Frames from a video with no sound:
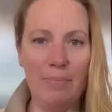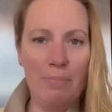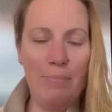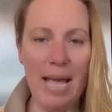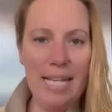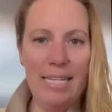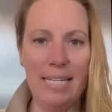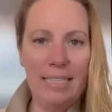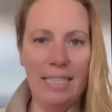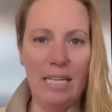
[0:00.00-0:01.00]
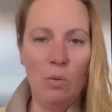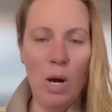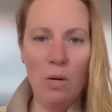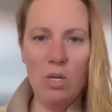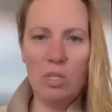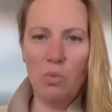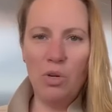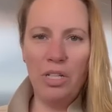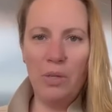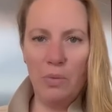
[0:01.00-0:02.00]
basically, what was
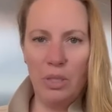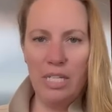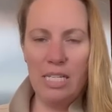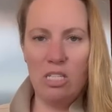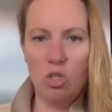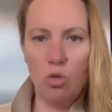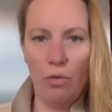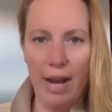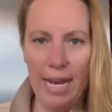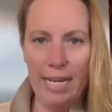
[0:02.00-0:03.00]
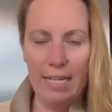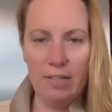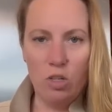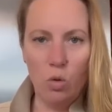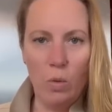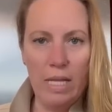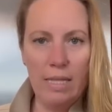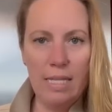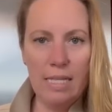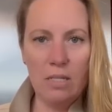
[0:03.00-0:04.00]
really, really strange
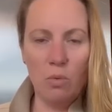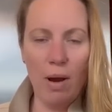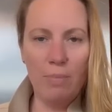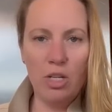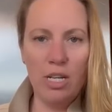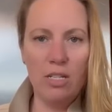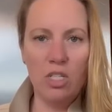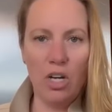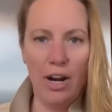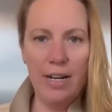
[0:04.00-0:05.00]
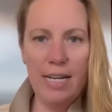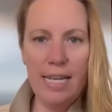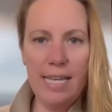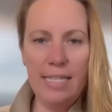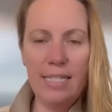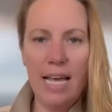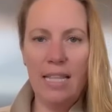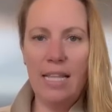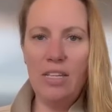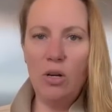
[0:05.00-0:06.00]
when this eruption started is
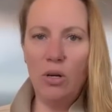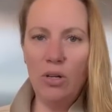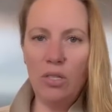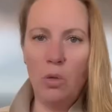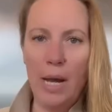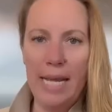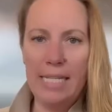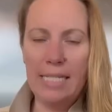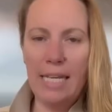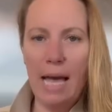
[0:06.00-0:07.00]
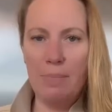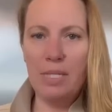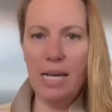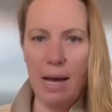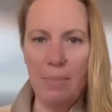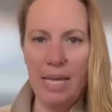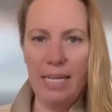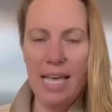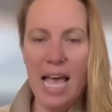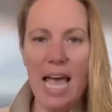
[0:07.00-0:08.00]
that the earthquakes kept
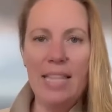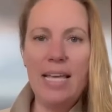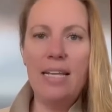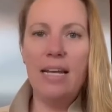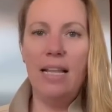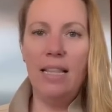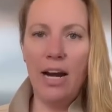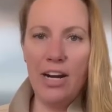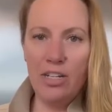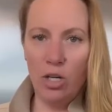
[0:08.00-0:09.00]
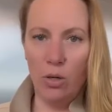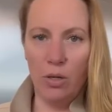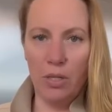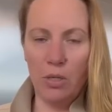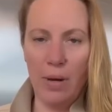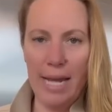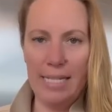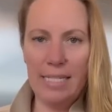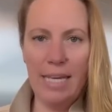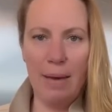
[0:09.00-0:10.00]
coming, and that larger
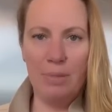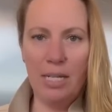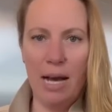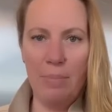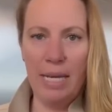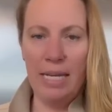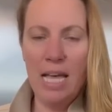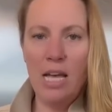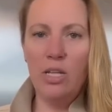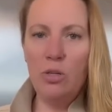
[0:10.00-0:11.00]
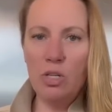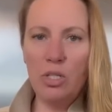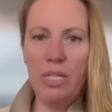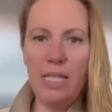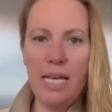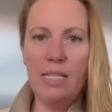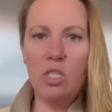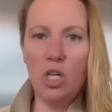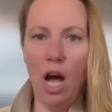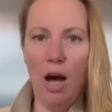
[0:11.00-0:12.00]
earthquakes kept coming. Usually they
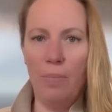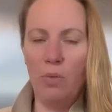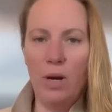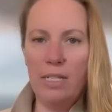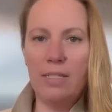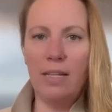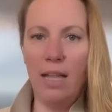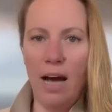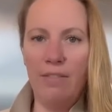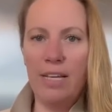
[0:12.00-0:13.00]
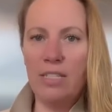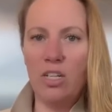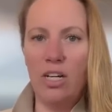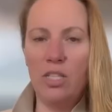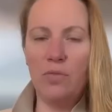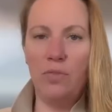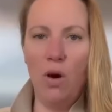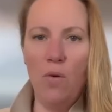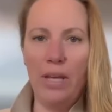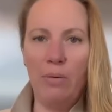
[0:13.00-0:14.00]
stop once the lava starts
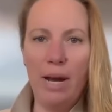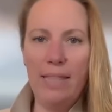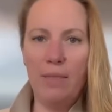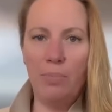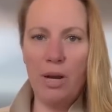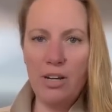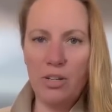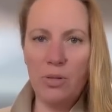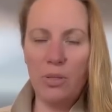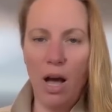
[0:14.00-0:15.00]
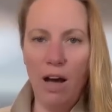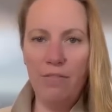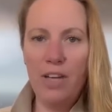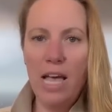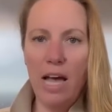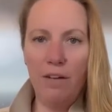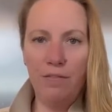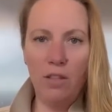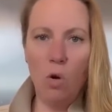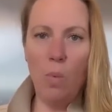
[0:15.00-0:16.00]
flowing, right? The pressure's off, a
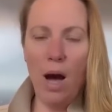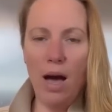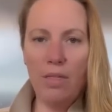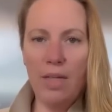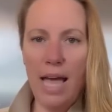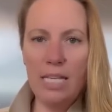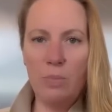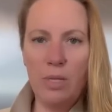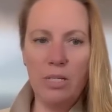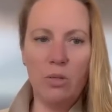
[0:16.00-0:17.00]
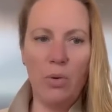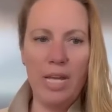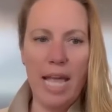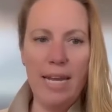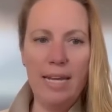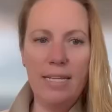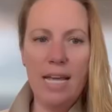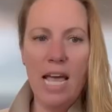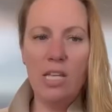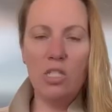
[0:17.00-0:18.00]
flow path has been created.
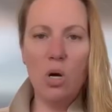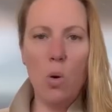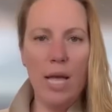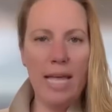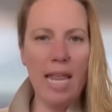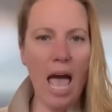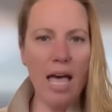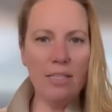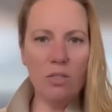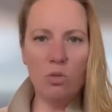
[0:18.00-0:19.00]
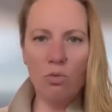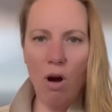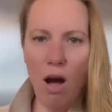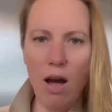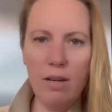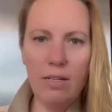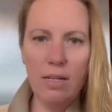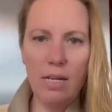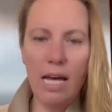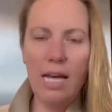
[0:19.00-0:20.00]
So it has drawn
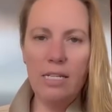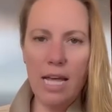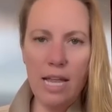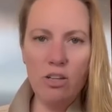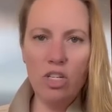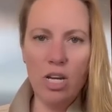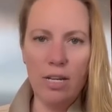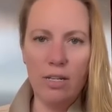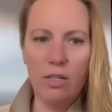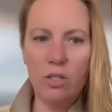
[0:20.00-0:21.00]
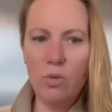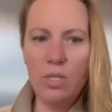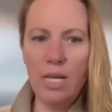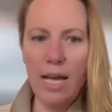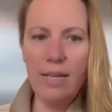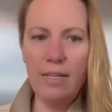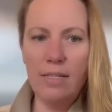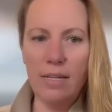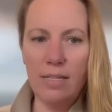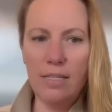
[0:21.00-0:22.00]
attention to
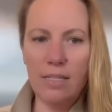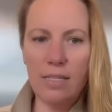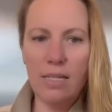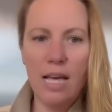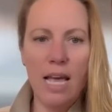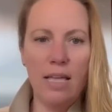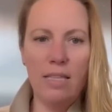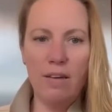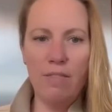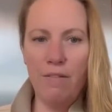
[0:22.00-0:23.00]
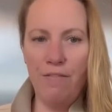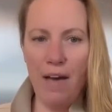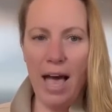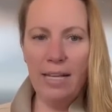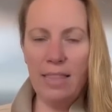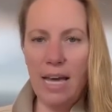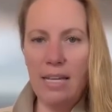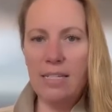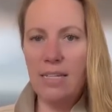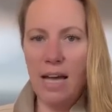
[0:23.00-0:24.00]
scientists. The fact
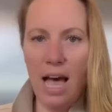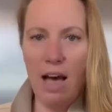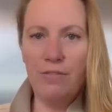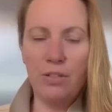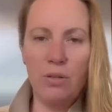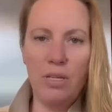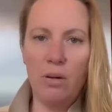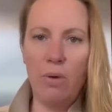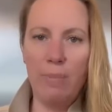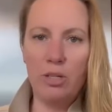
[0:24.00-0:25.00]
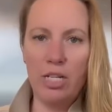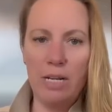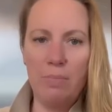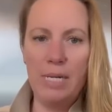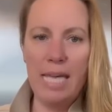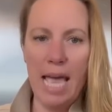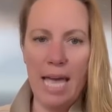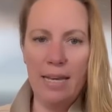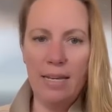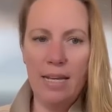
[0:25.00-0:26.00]
that after the eruption
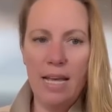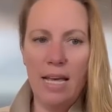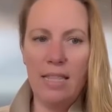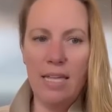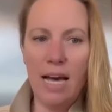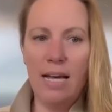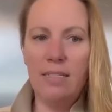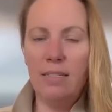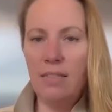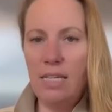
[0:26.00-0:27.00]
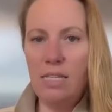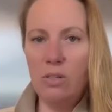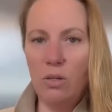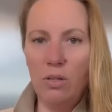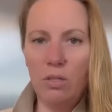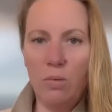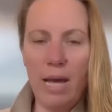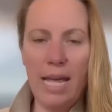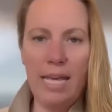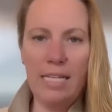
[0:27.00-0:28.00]
began, that these
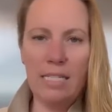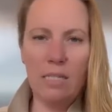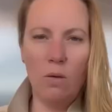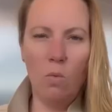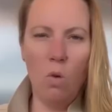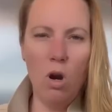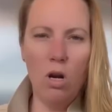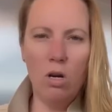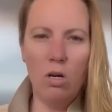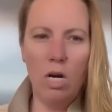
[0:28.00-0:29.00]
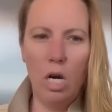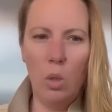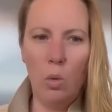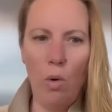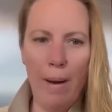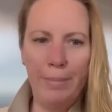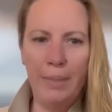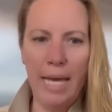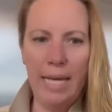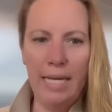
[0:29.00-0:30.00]
earthquakes were
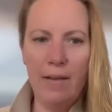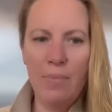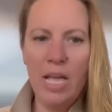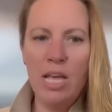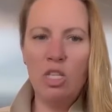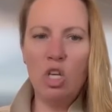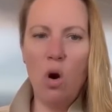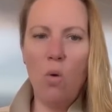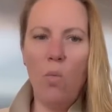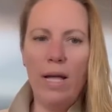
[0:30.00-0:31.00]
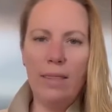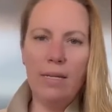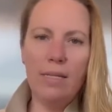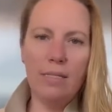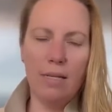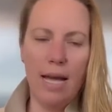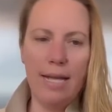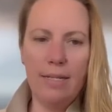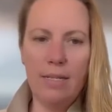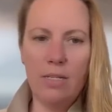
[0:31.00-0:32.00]
rumbling. So what the
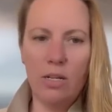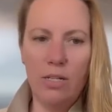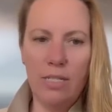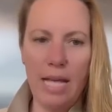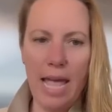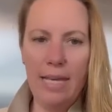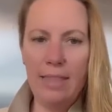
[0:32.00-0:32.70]
scientists are saying,